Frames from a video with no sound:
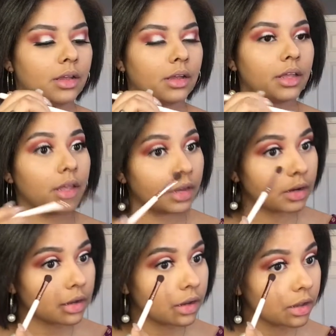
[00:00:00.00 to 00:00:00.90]

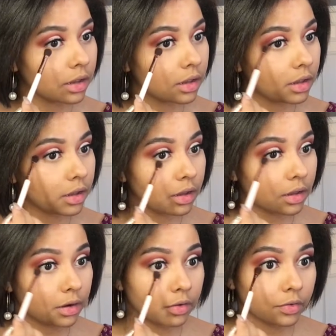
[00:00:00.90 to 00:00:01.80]
Again,
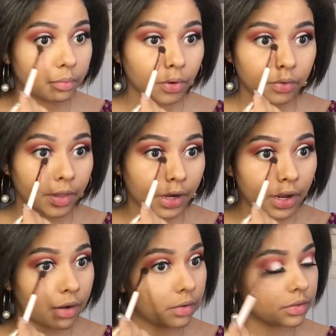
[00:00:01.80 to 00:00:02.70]
and just smoke that
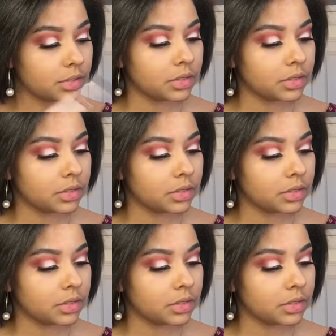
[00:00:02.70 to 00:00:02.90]
out.